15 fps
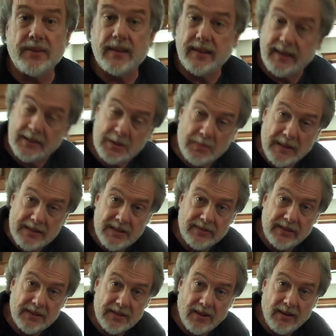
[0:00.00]
an
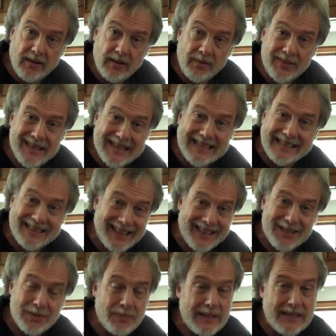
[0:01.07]
expensive guitar with the
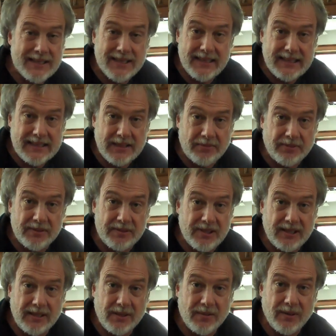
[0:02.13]
inlays means any
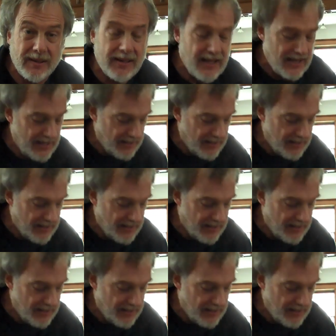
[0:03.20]
difference anyway.